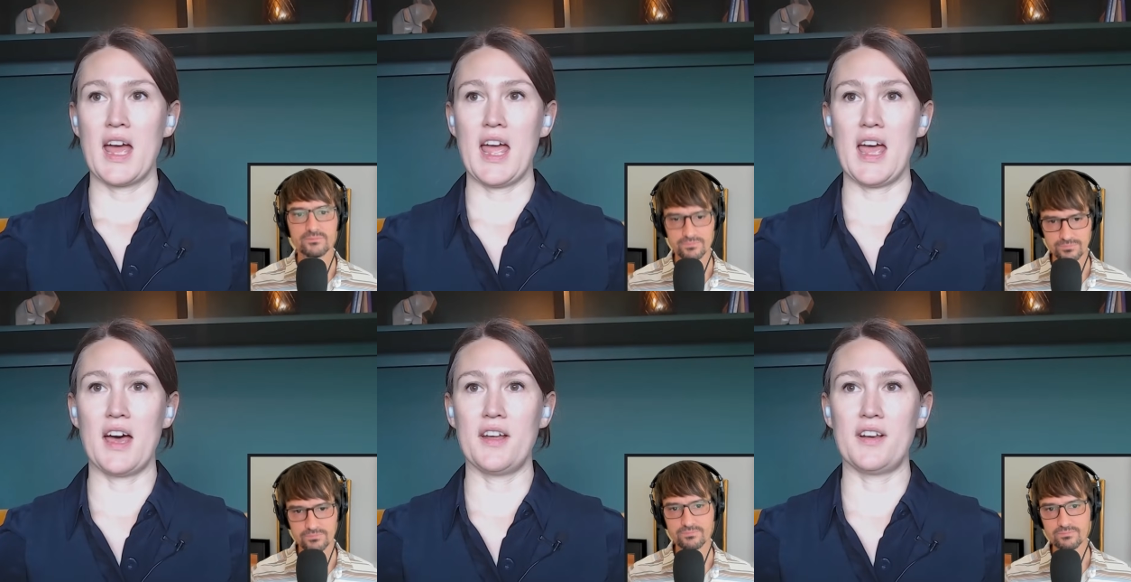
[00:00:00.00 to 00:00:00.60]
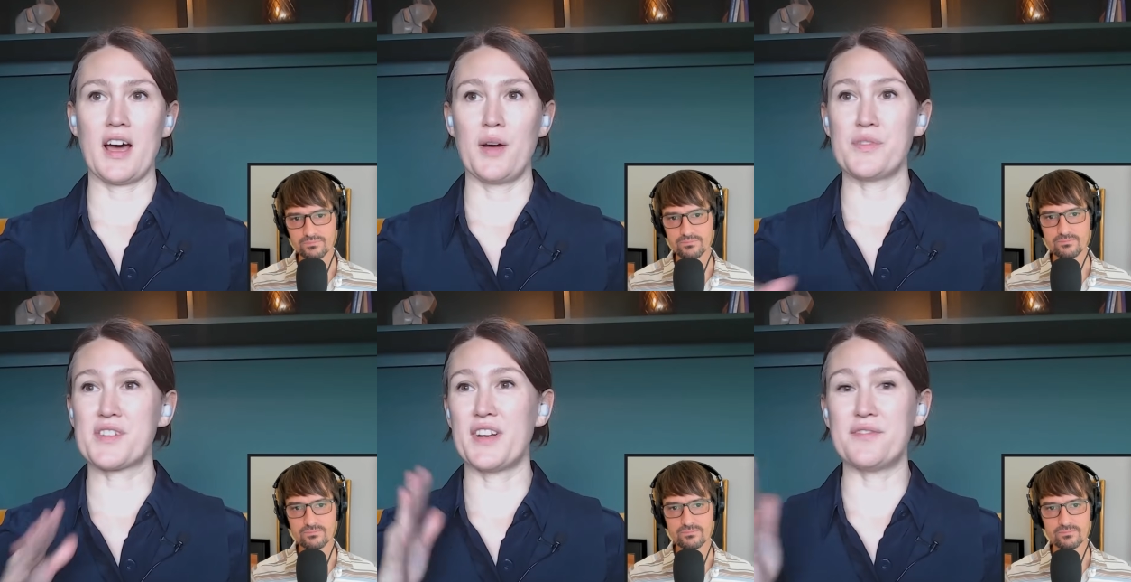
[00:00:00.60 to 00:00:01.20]
Speaker 1: and I
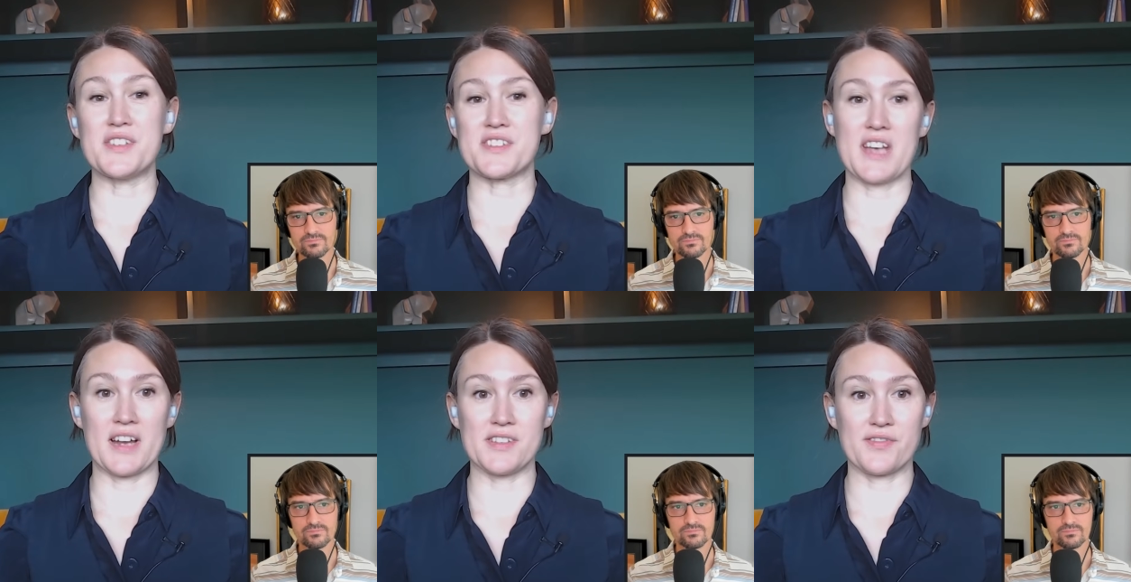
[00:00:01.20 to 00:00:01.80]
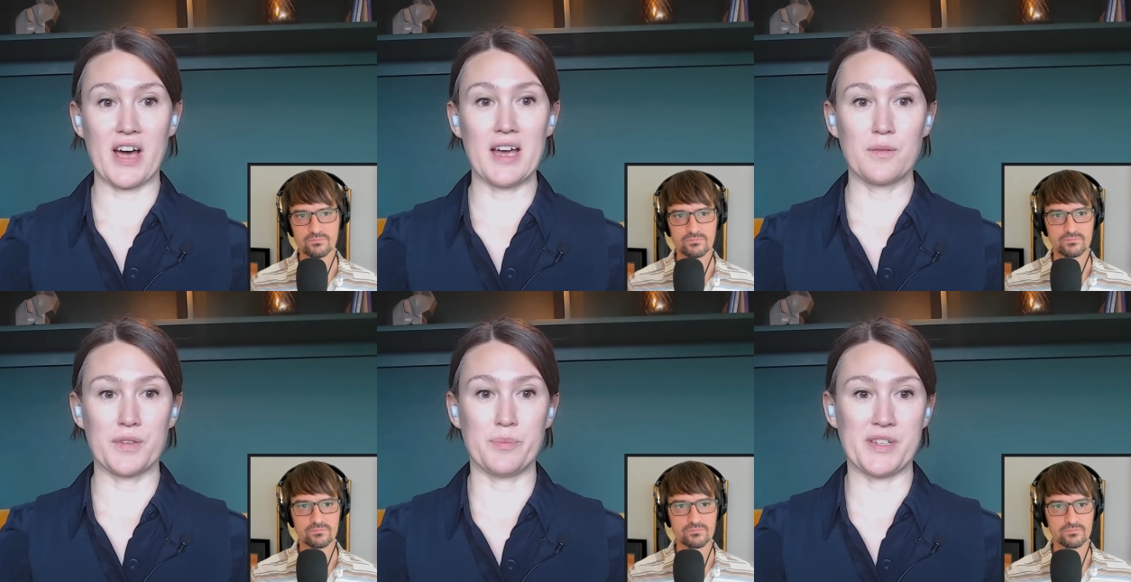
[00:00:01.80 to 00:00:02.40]
was kind of dissatisfied
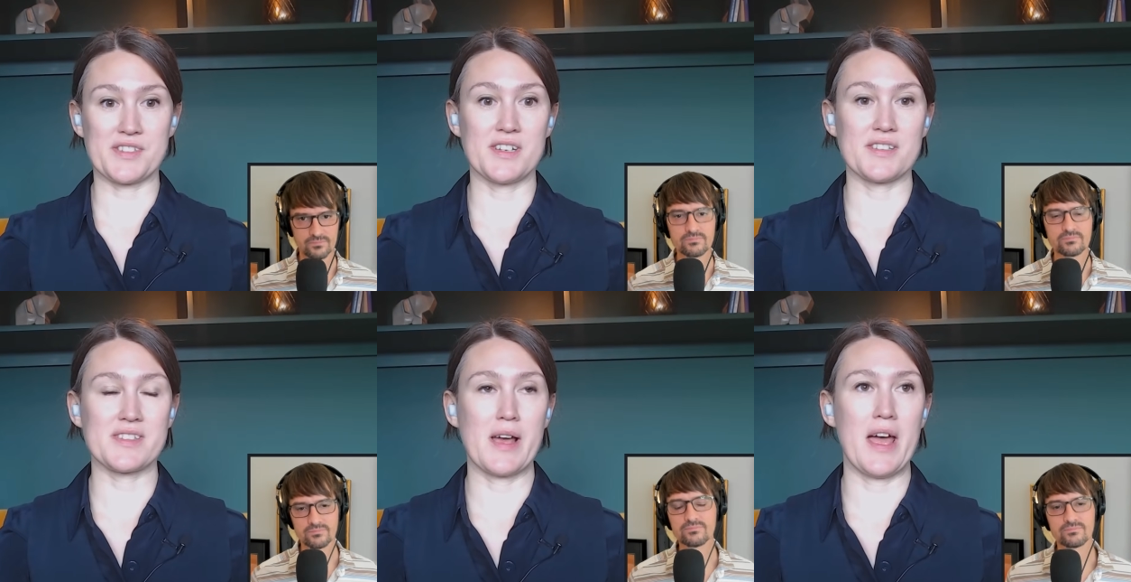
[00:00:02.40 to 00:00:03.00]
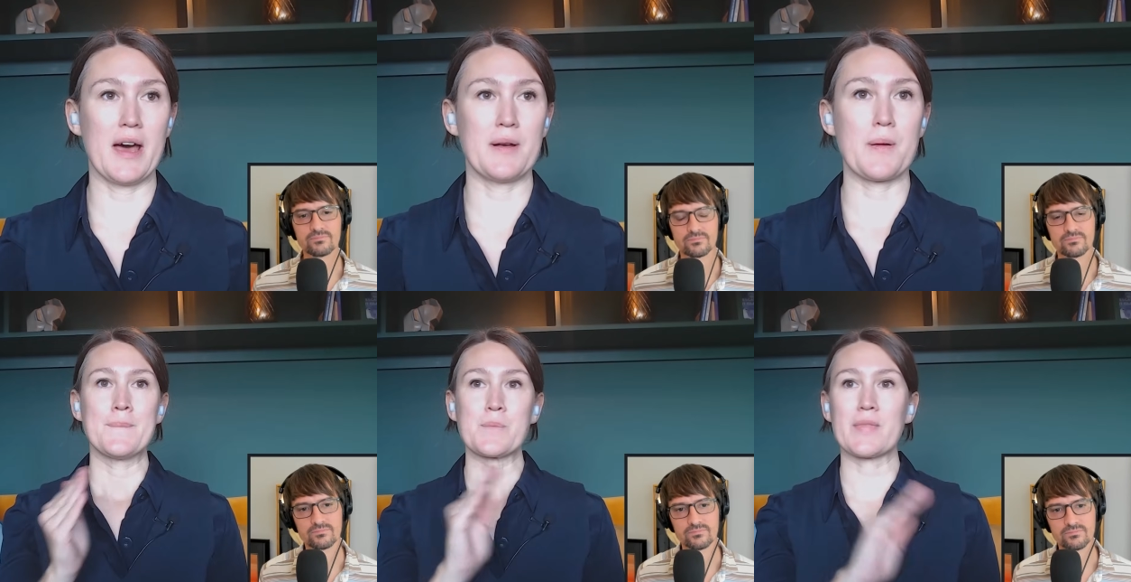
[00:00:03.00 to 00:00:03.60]
with the business and
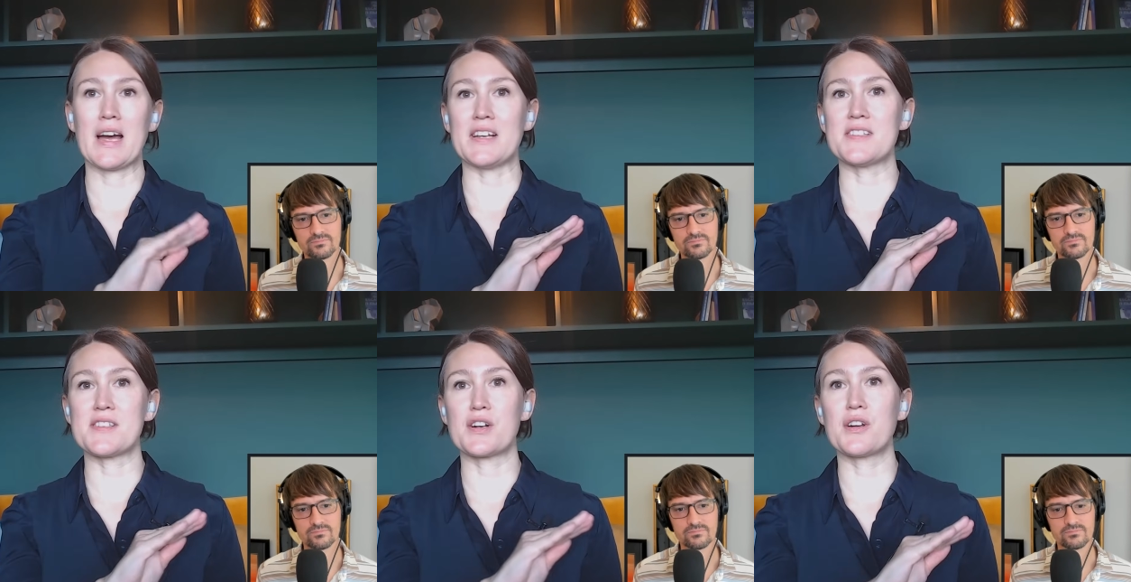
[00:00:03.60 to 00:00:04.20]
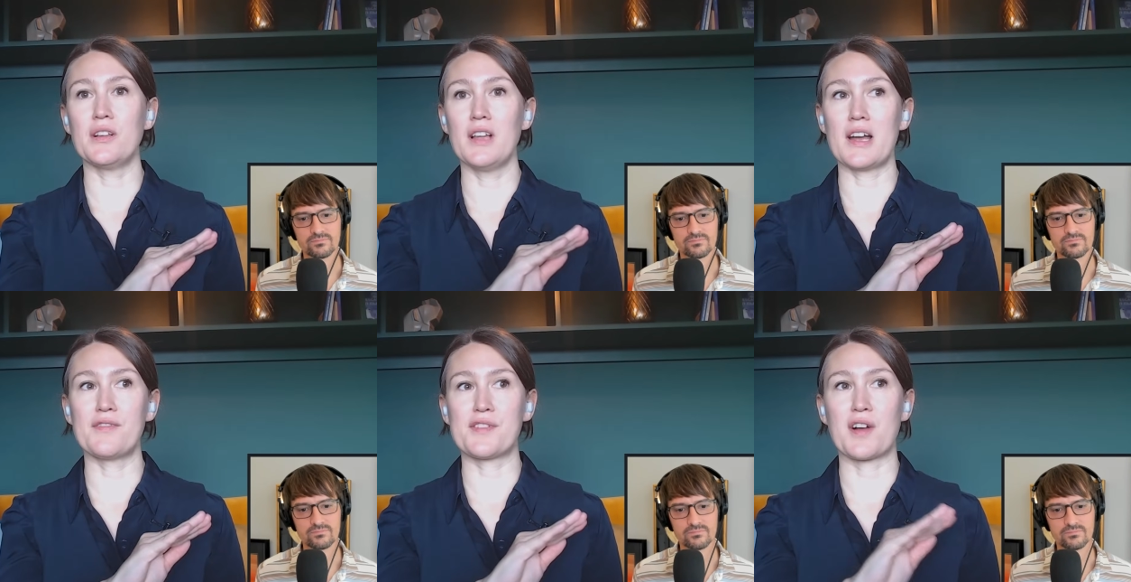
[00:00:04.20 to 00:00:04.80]
I considered a lot
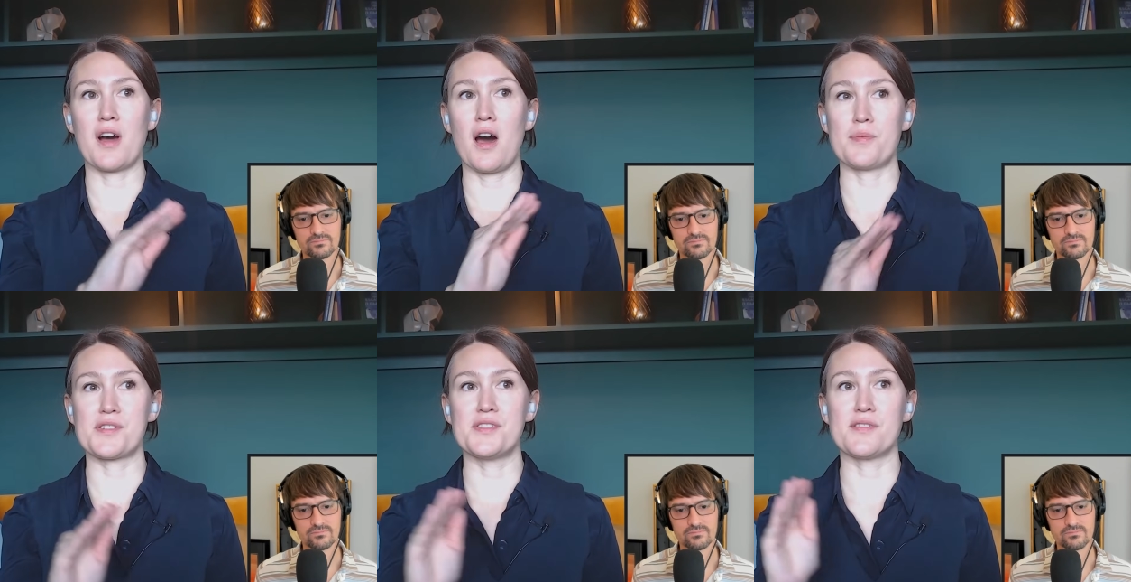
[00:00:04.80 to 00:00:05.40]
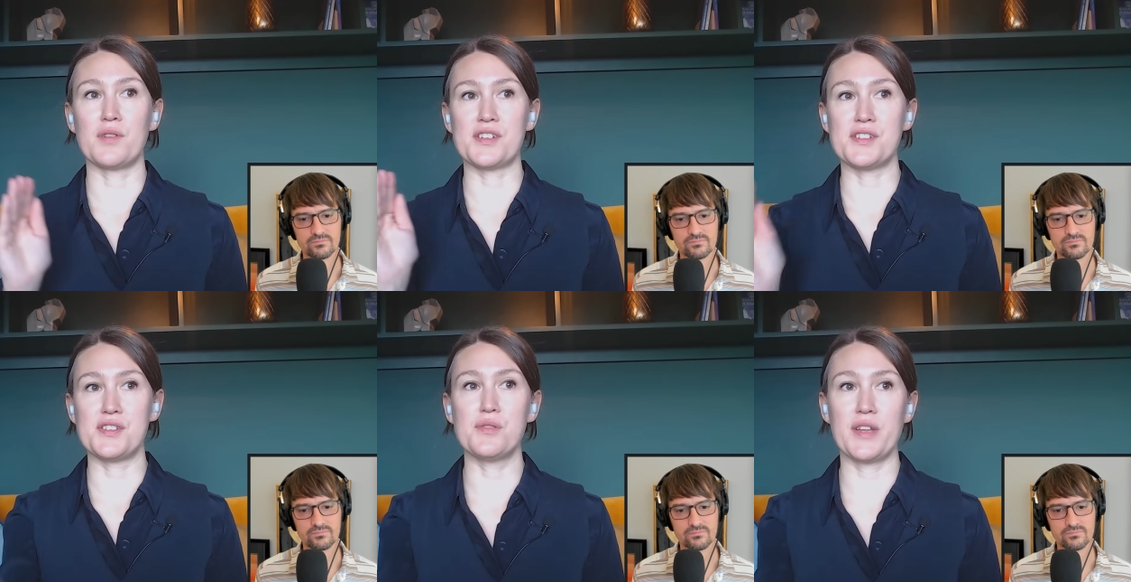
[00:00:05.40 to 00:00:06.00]
of different options of what to
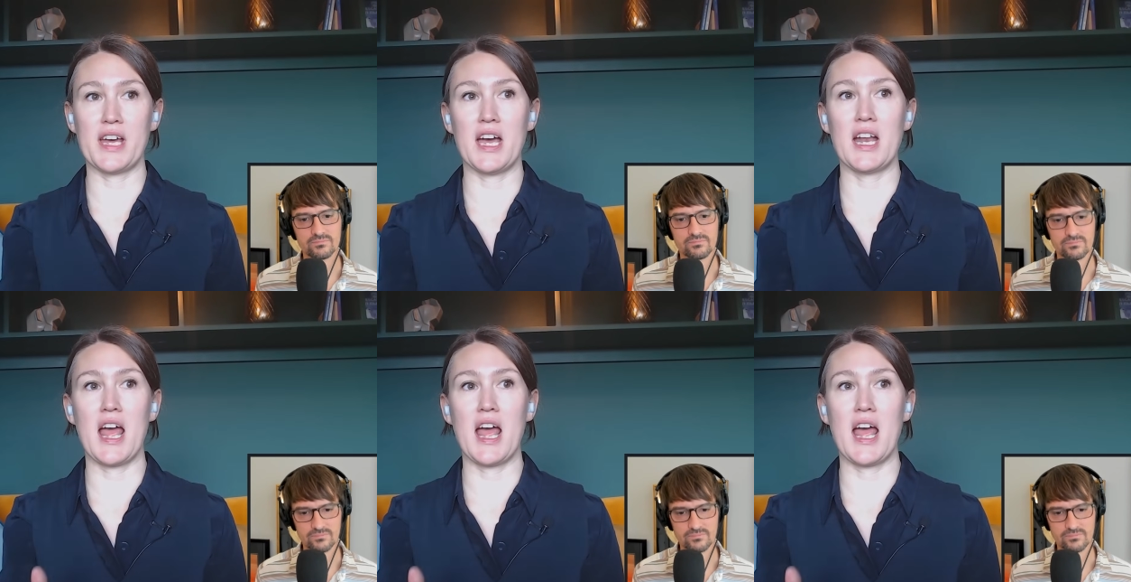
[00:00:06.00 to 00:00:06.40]
do with it.